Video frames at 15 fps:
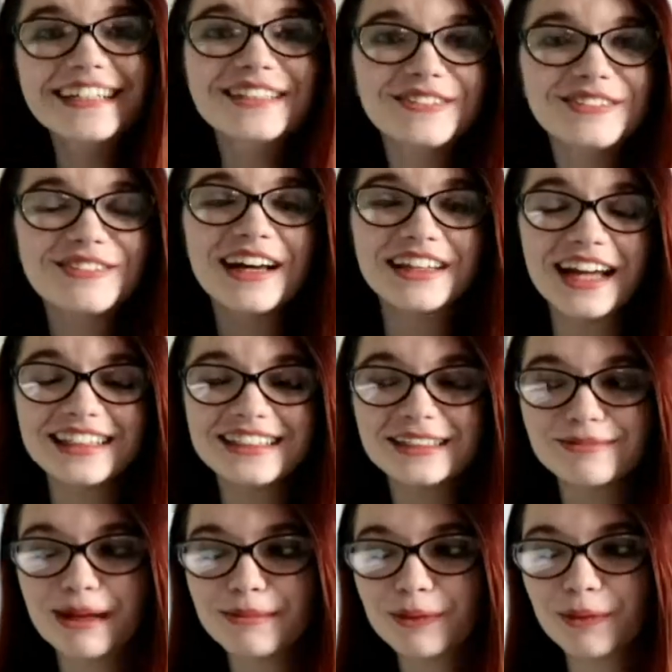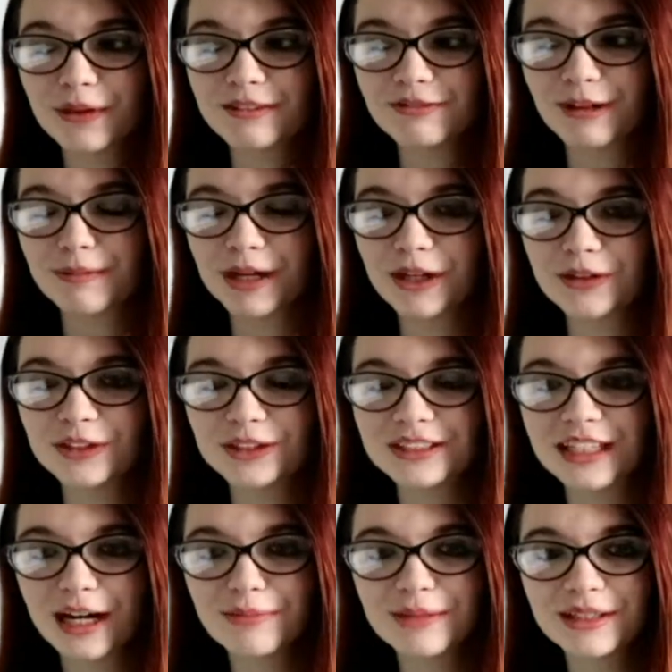To be fair, that did make me want to rip my own
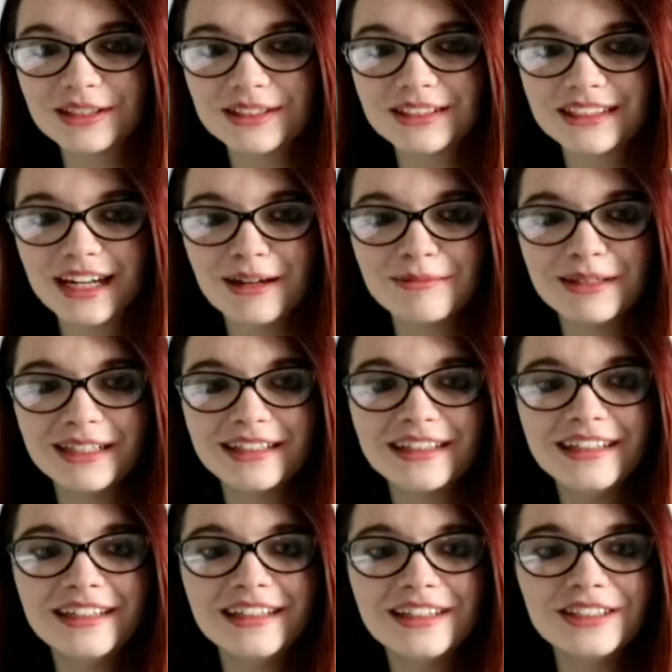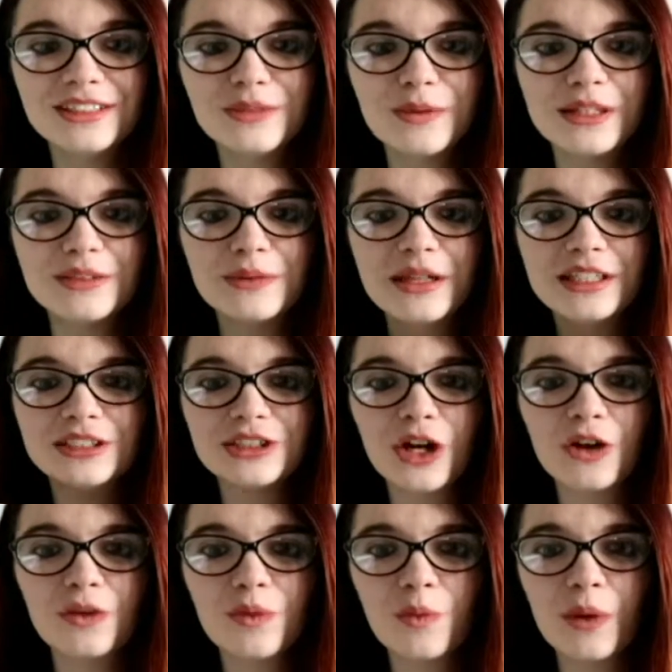guts out, because I mean, where
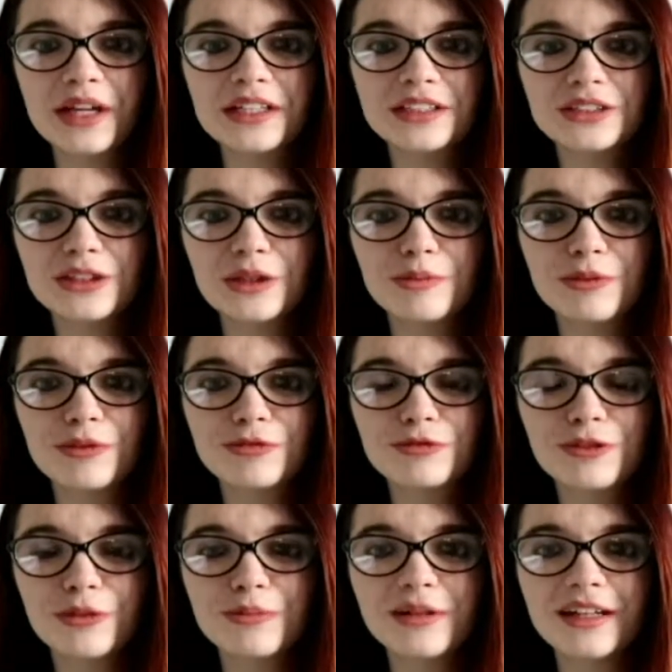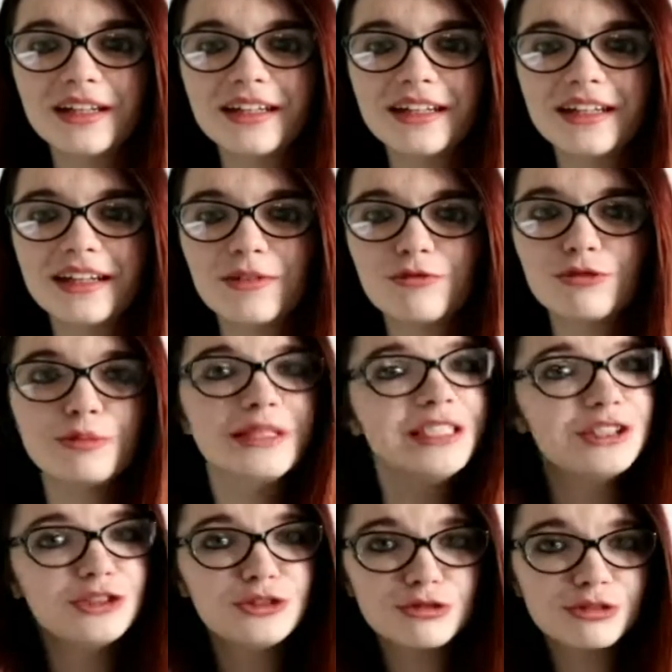John wakes up from
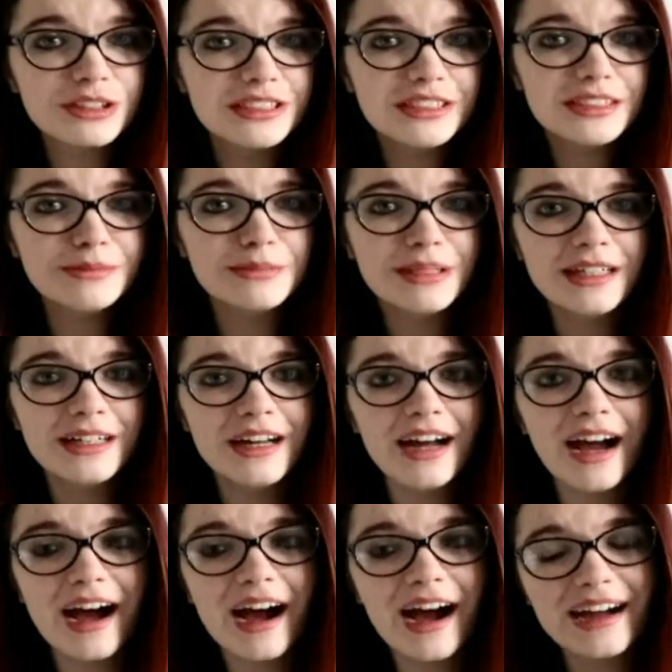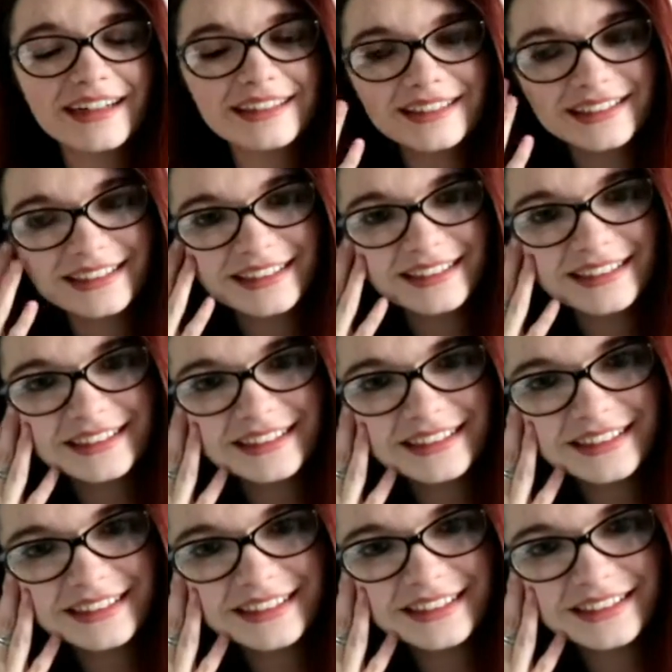his dream and
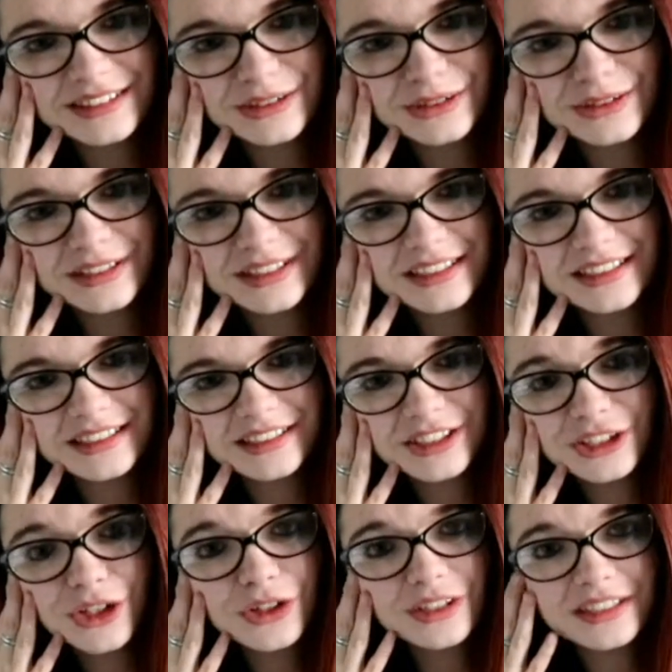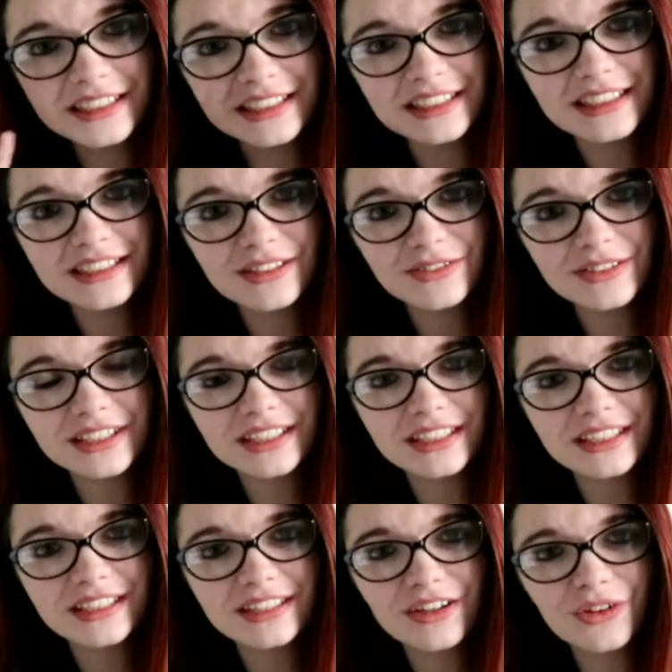he talks to young Dean
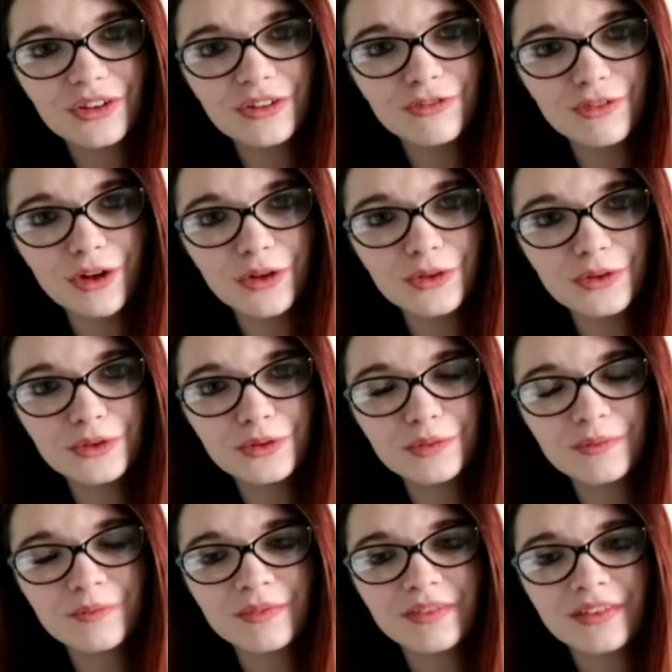obviously on the phone,